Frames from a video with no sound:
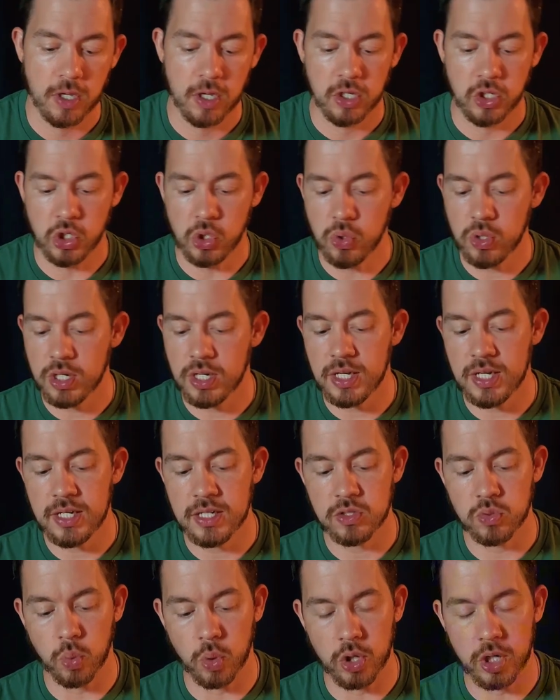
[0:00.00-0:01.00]
Unity
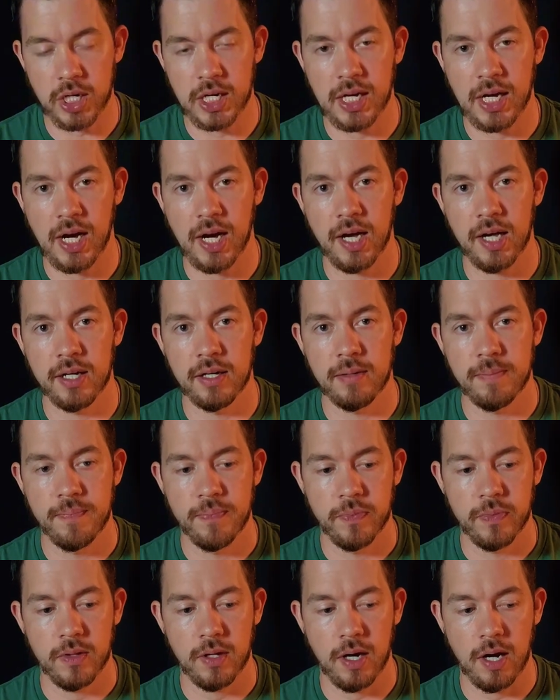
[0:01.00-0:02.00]
is working on,
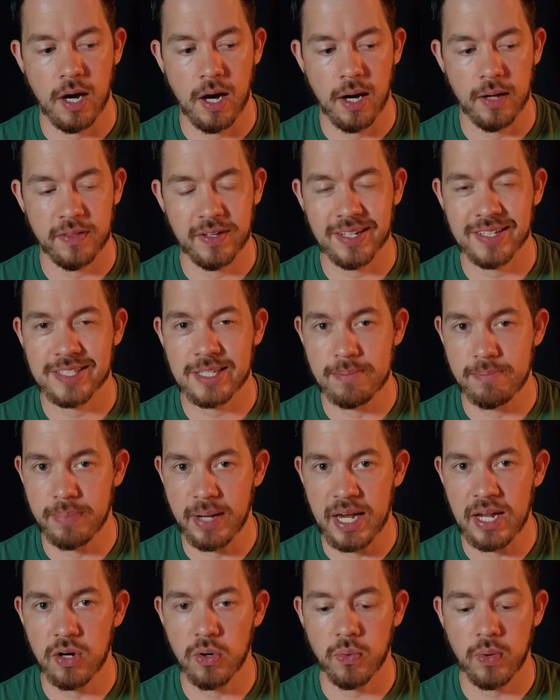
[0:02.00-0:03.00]
I think it's in
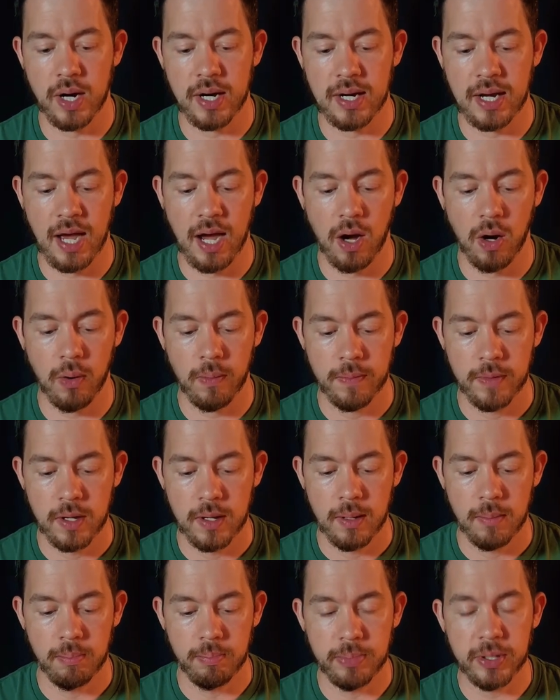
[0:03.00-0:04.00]
beta right now,
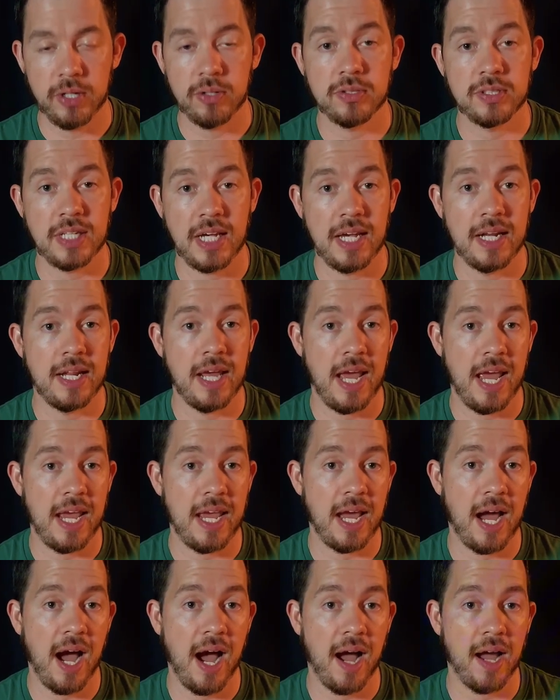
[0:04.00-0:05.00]
built-in
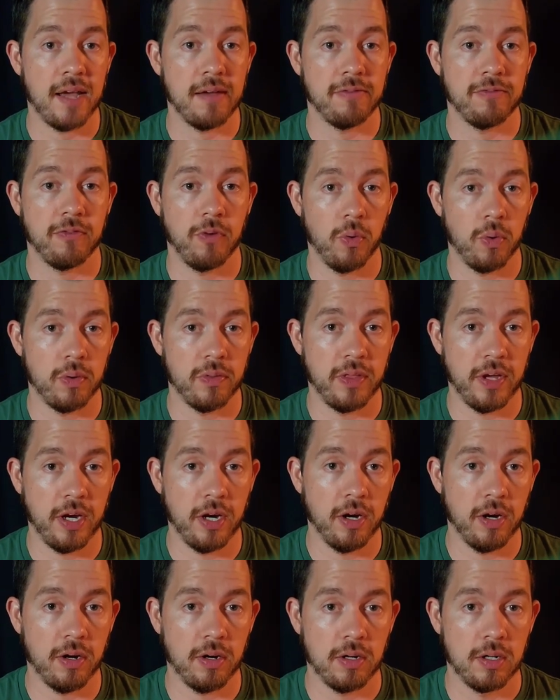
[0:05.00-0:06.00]
AI for
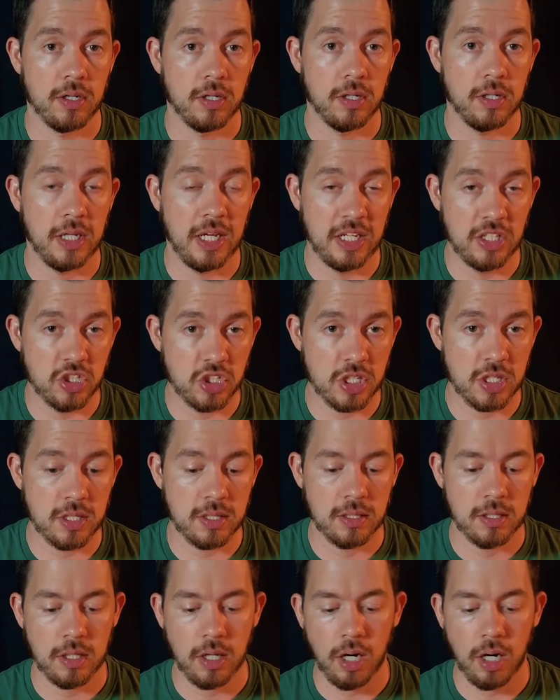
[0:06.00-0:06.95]
their engine.